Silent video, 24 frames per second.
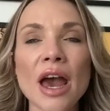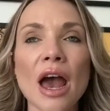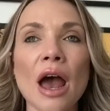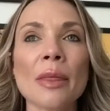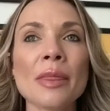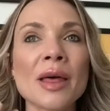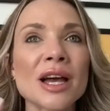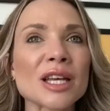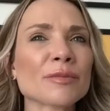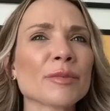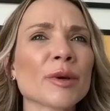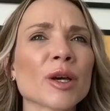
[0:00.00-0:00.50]

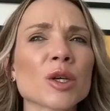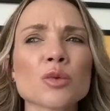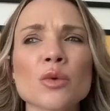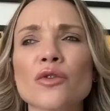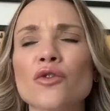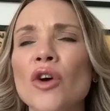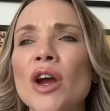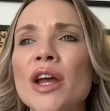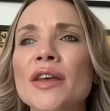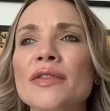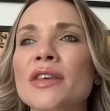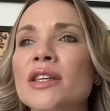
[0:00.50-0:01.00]
And that's because
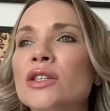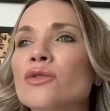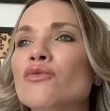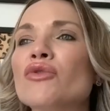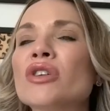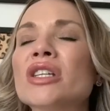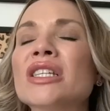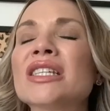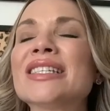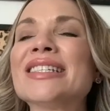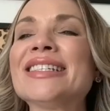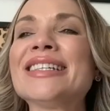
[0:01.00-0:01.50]
we've created this
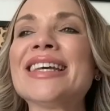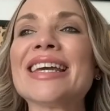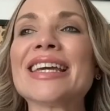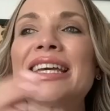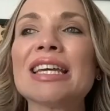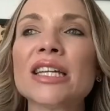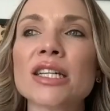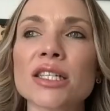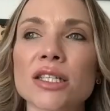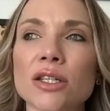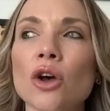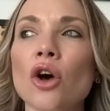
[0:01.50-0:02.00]

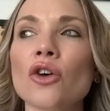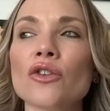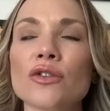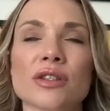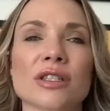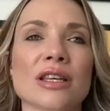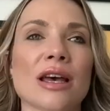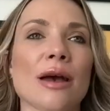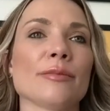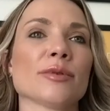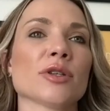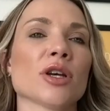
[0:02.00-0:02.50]
ridiculous
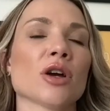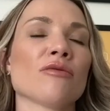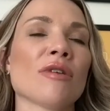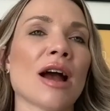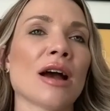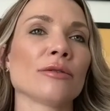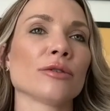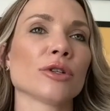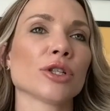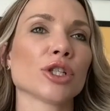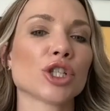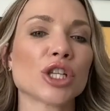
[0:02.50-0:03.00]
concept
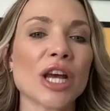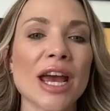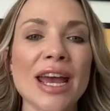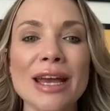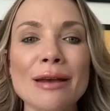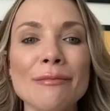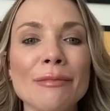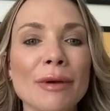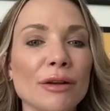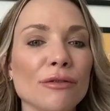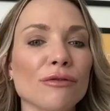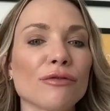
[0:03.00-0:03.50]
around
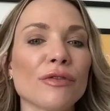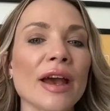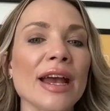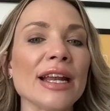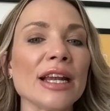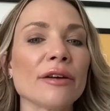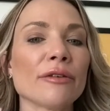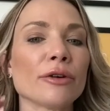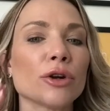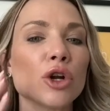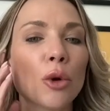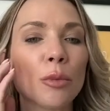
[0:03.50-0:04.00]
shame and
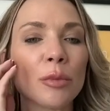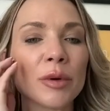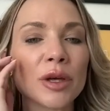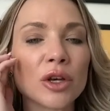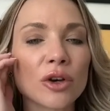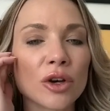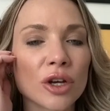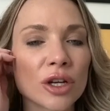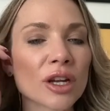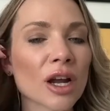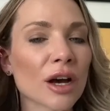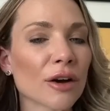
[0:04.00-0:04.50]
failure and not being
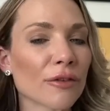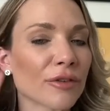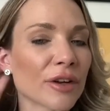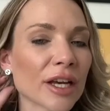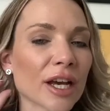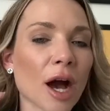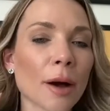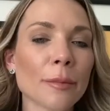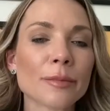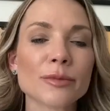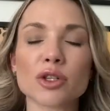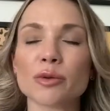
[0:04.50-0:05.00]
good enough. And
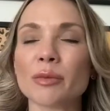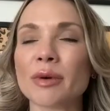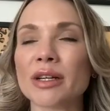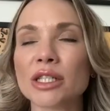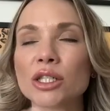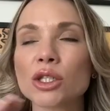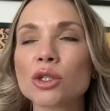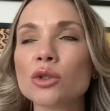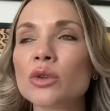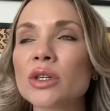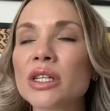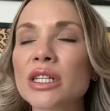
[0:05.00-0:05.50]
it comes from our
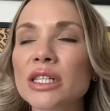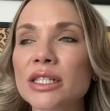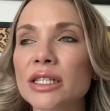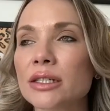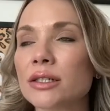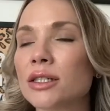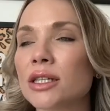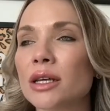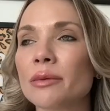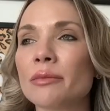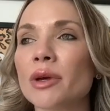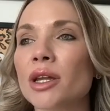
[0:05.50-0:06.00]
schooling
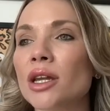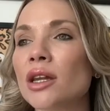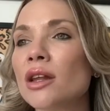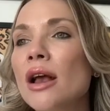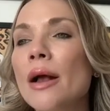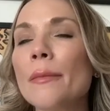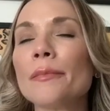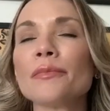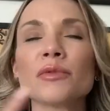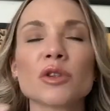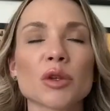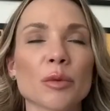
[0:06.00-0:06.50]
system, and
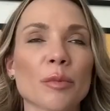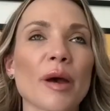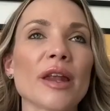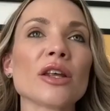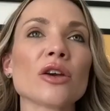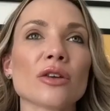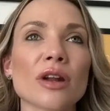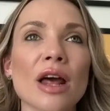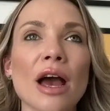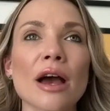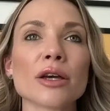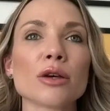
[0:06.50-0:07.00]

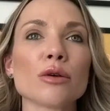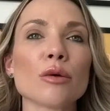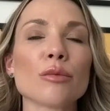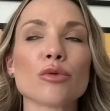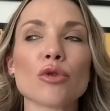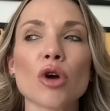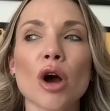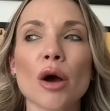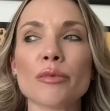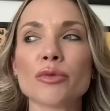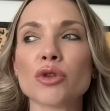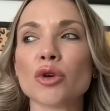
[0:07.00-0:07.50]
depending on how you're
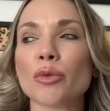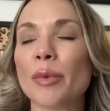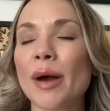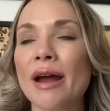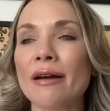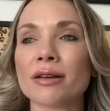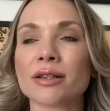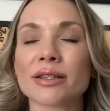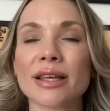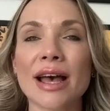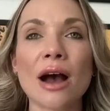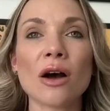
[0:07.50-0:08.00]
brought up with your
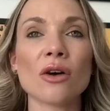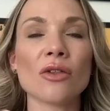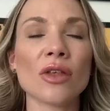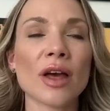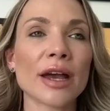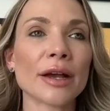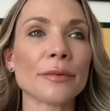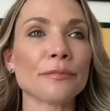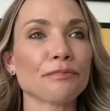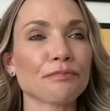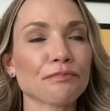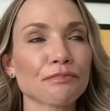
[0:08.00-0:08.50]
parents, how
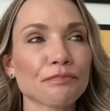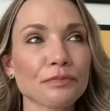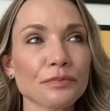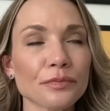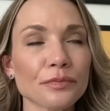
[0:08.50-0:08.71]
they